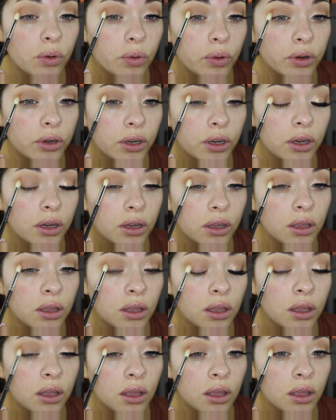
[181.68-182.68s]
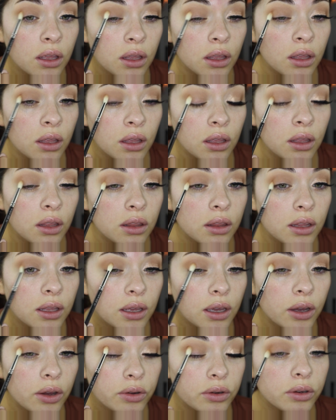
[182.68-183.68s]
corner,
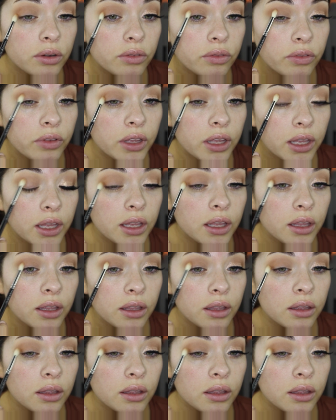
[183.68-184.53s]
the outer V,